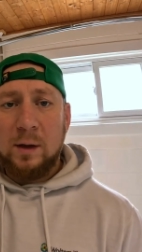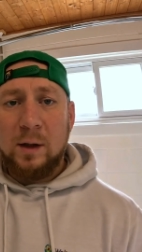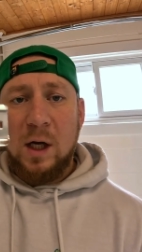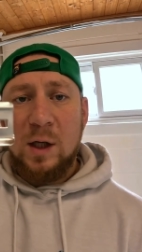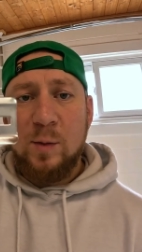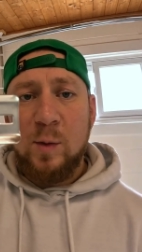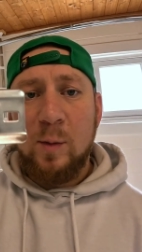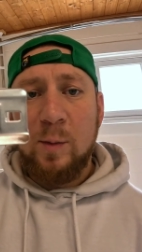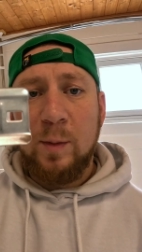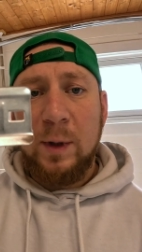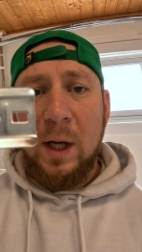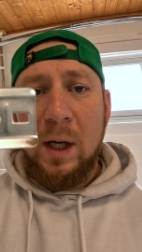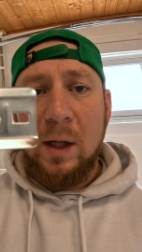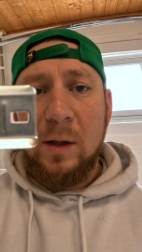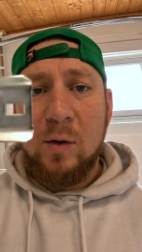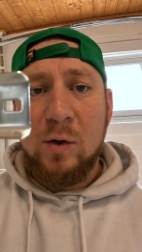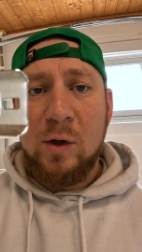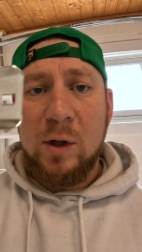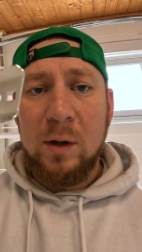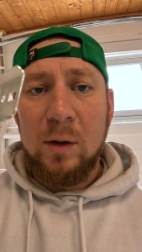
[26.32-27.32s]
attachment
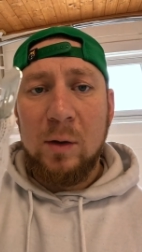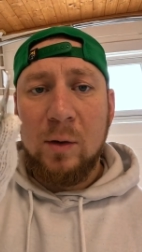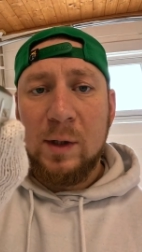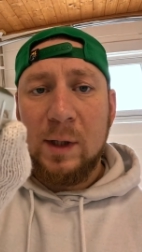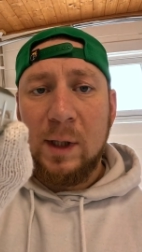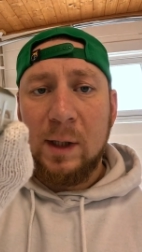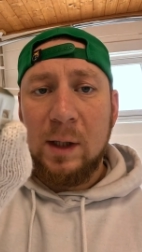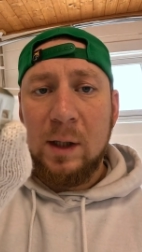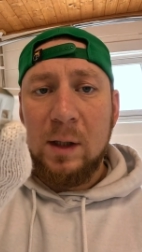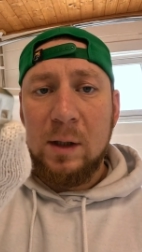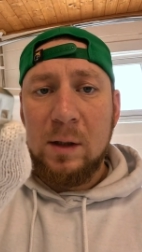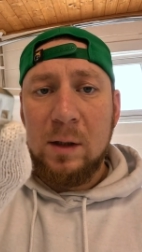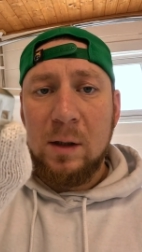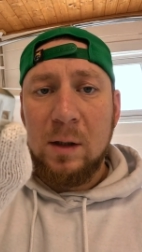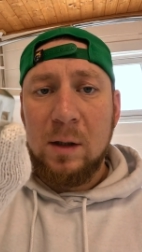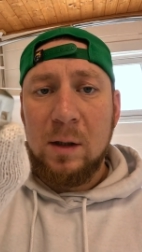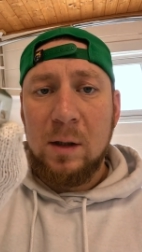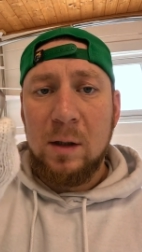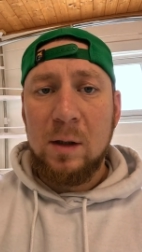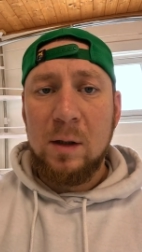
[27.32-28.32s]
plate usually looks like
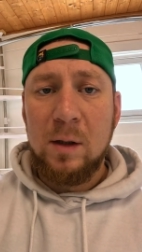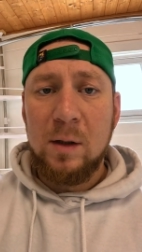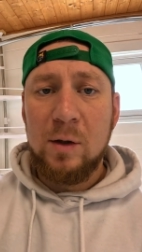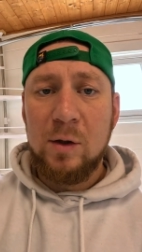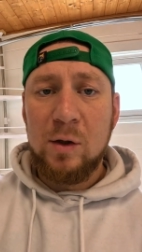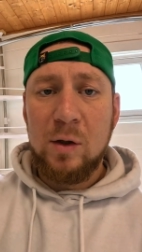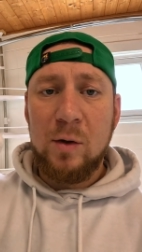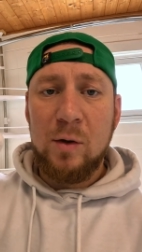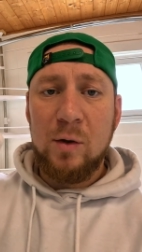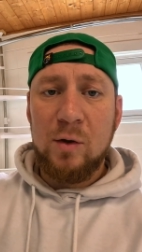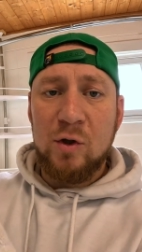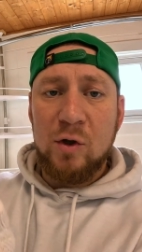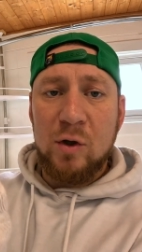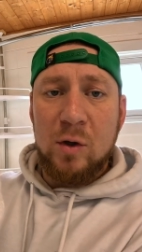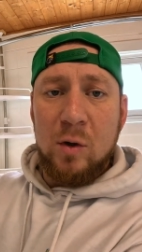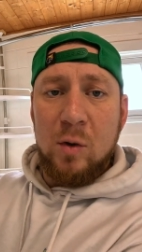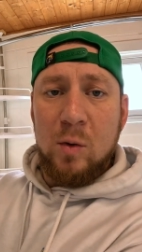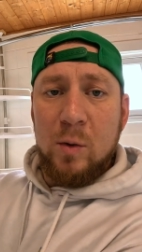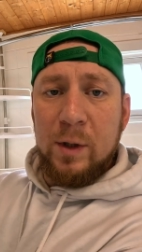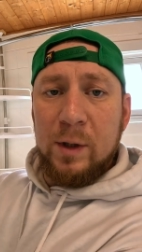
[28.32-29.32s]
this, so you
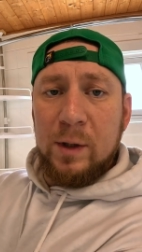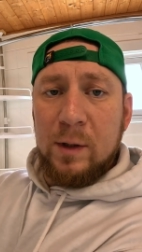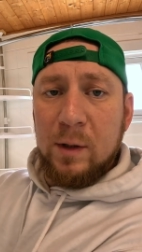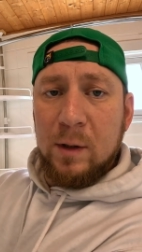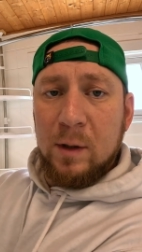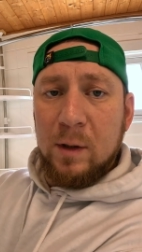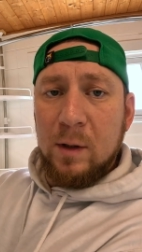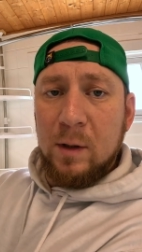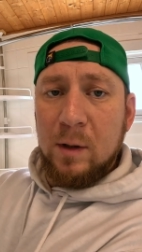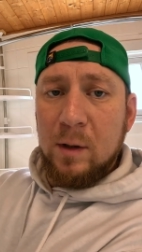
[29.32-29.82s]
screw it